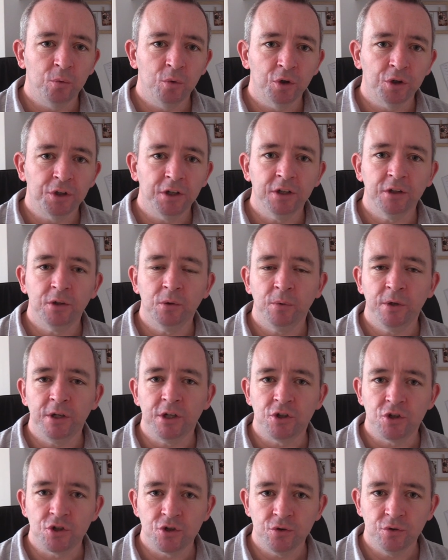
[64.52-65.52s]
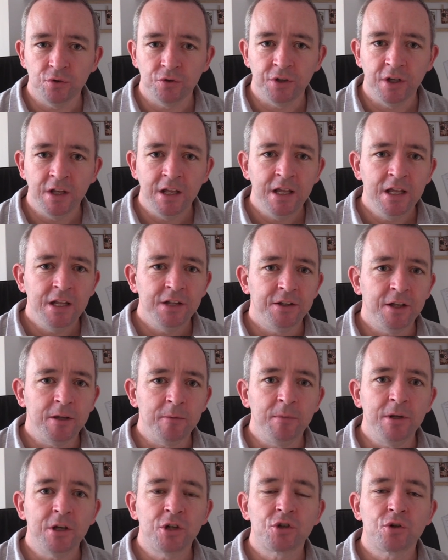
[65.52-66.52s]
working the way it should,
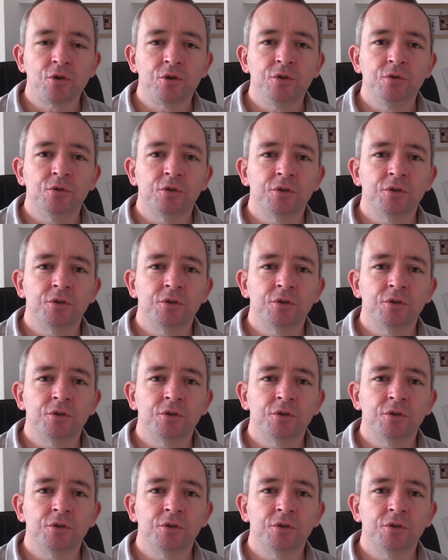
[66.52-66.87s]
then make sure you